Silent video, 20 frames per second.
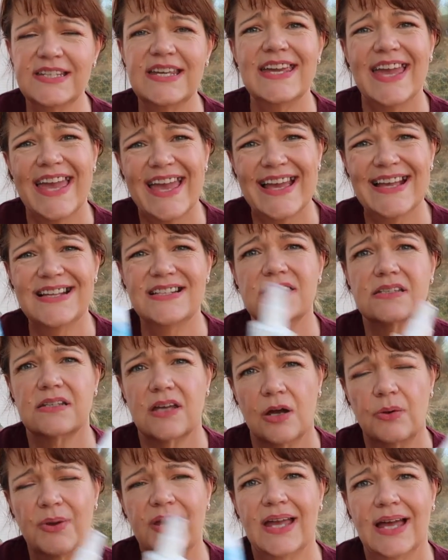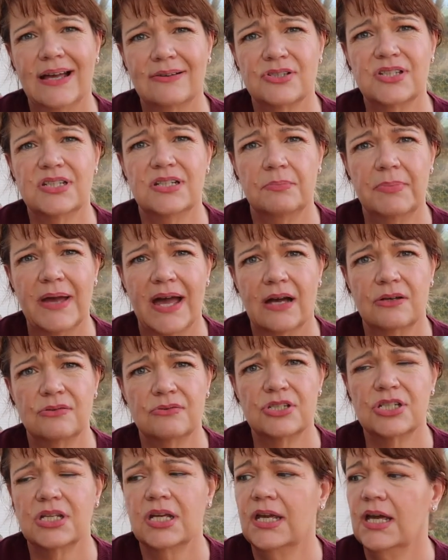he is going out and
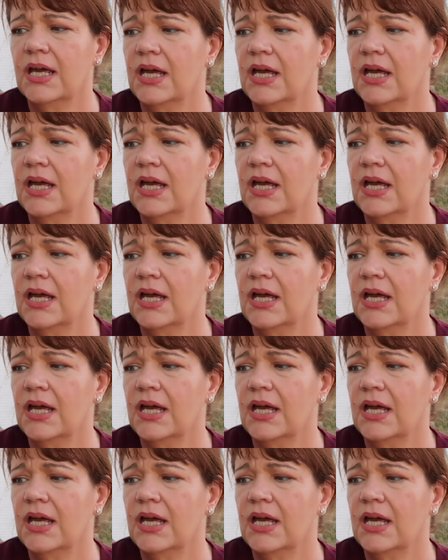about.